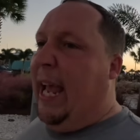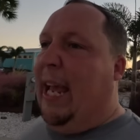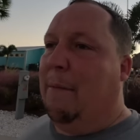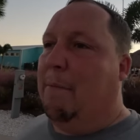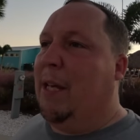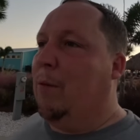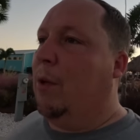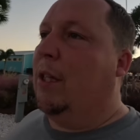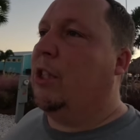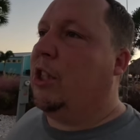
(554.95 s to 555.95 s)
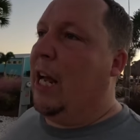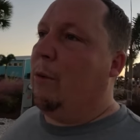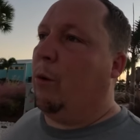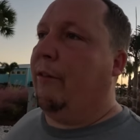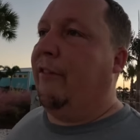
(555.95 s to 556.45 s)
And me, Will, and
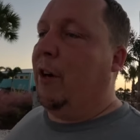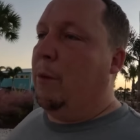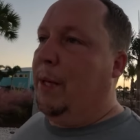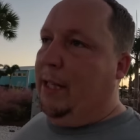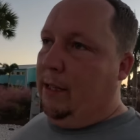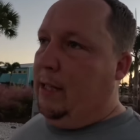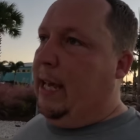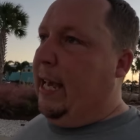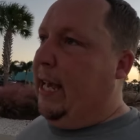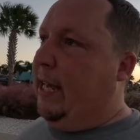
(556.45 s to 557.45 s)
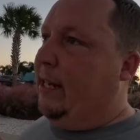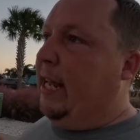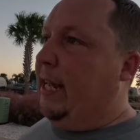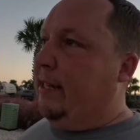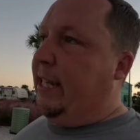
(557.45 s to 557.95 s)
Jen were filming in
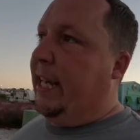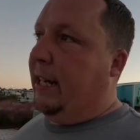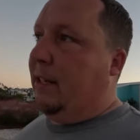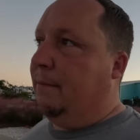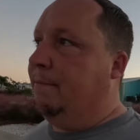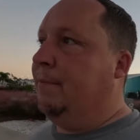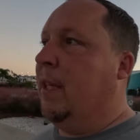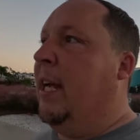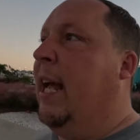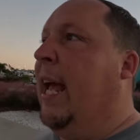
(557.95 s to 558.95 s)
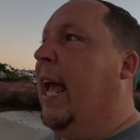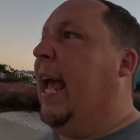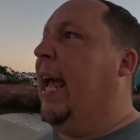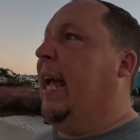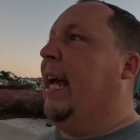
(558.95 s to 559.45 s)
Indiana,
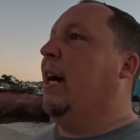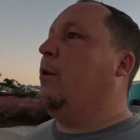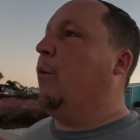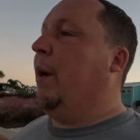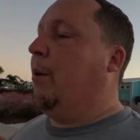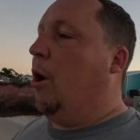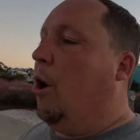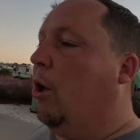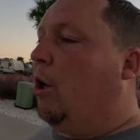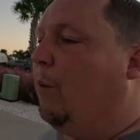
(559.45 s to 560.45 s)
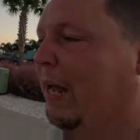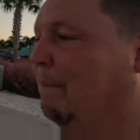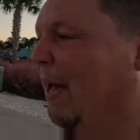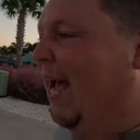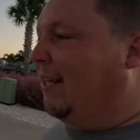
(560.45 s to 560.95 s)
and we were on our way
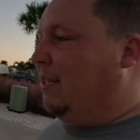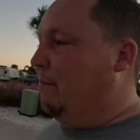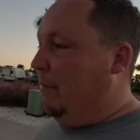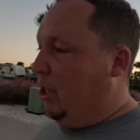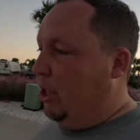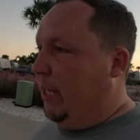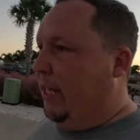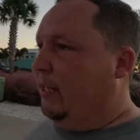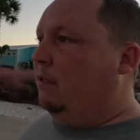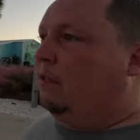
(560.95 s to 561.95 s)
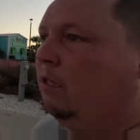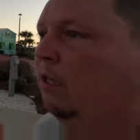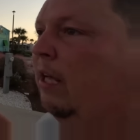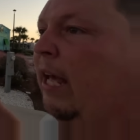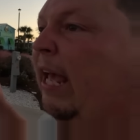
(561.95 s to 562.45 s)
back to Michigan,
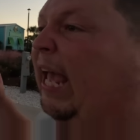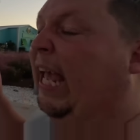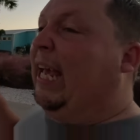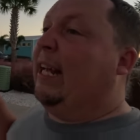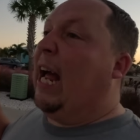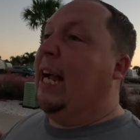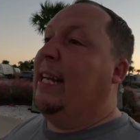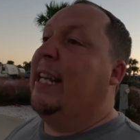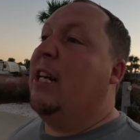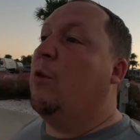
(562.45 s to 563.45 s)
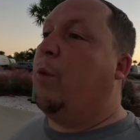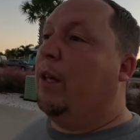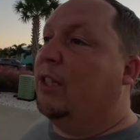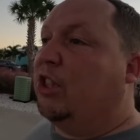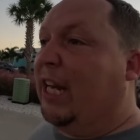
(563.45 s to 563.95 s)
and I needed
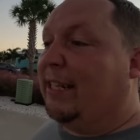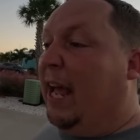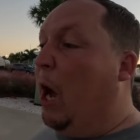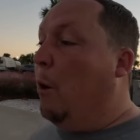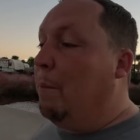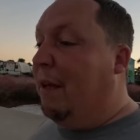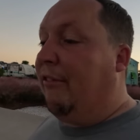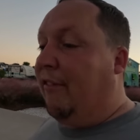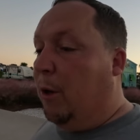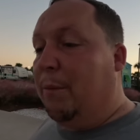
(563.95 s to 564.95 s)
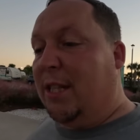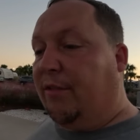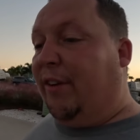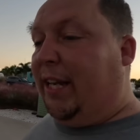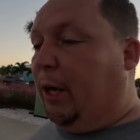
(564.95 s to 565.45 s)
Will and Jen to help me film
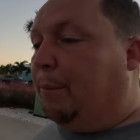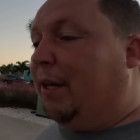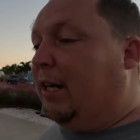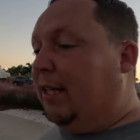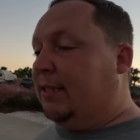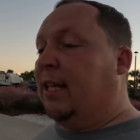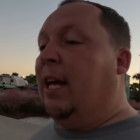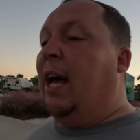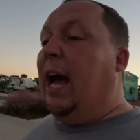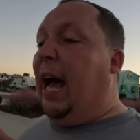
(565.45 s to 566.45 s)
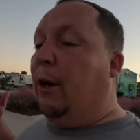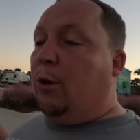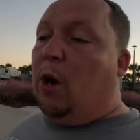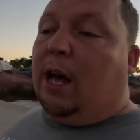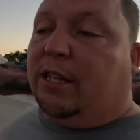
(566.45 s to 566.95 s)
this video because I
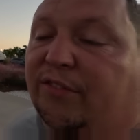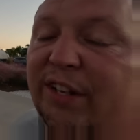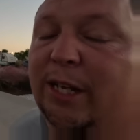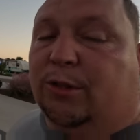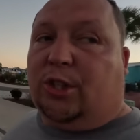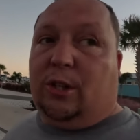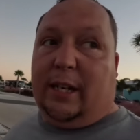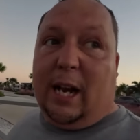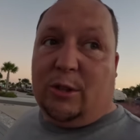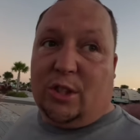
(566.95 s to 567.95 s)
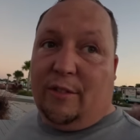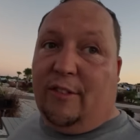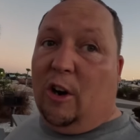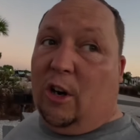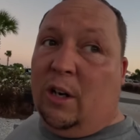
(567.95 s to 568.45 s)
don't know how this video is turning out so
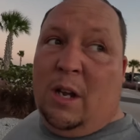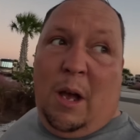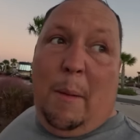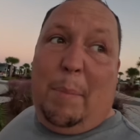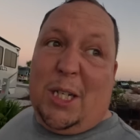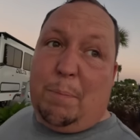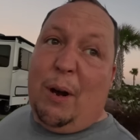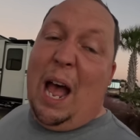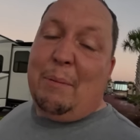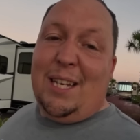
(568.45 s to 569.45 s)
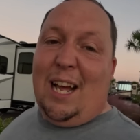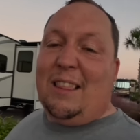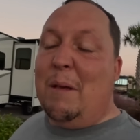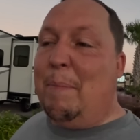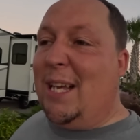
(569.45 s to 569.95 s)
far, but it's probably
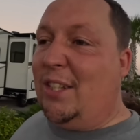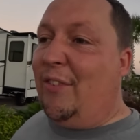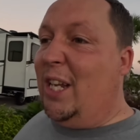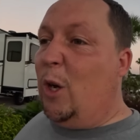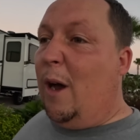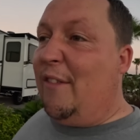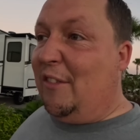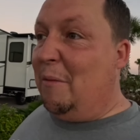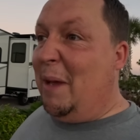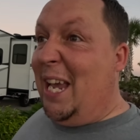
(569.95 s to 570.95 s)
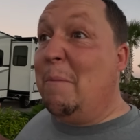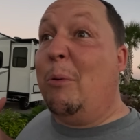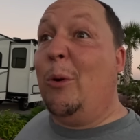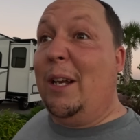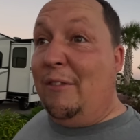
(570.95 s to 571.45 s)
not the best video I've ever made
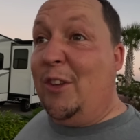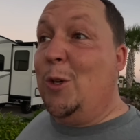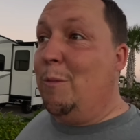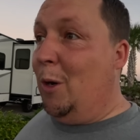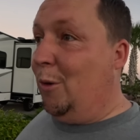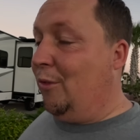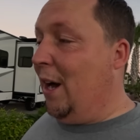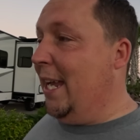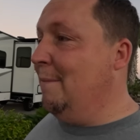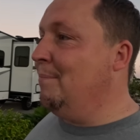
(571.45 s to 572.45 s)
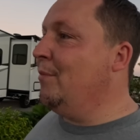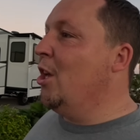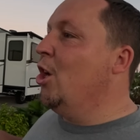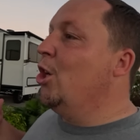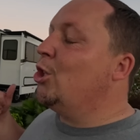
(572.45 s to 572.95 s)
point of view mode, right?
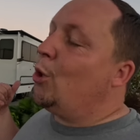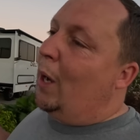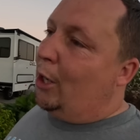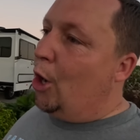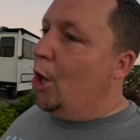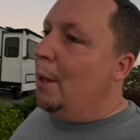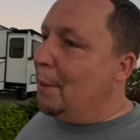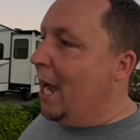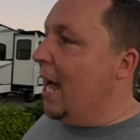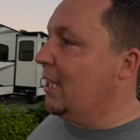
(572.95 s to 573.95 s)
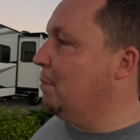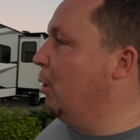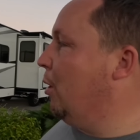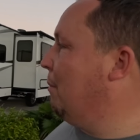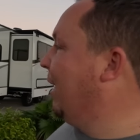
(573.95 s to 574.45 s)
So I call up
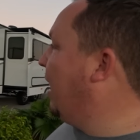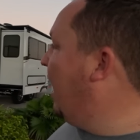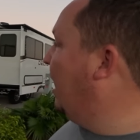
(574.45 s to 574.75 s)
Cosmo and I'm like,